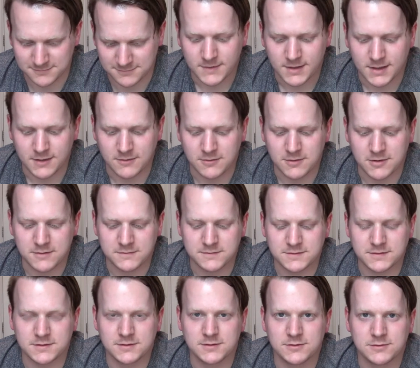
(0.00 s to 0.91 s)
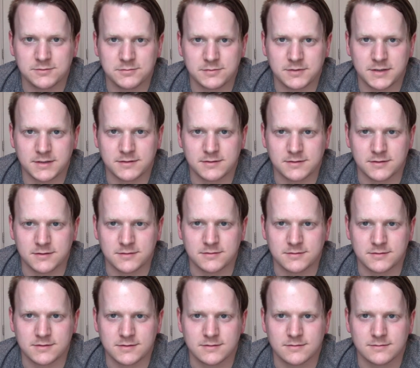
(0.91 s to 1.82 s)
How often do you buy
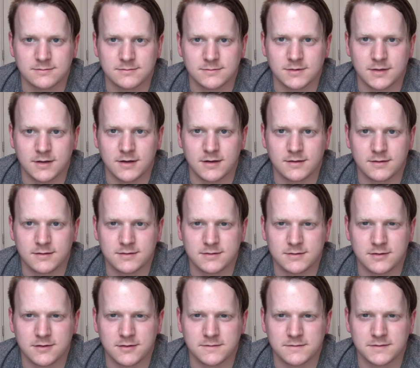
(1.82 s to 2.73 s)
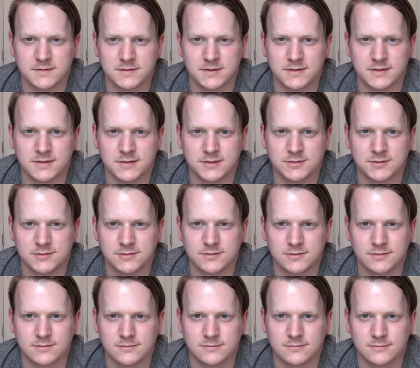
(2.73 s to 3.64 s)
clothes? Not as often as I
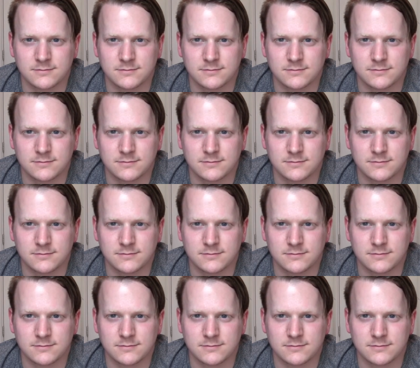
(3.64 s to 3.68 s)
should.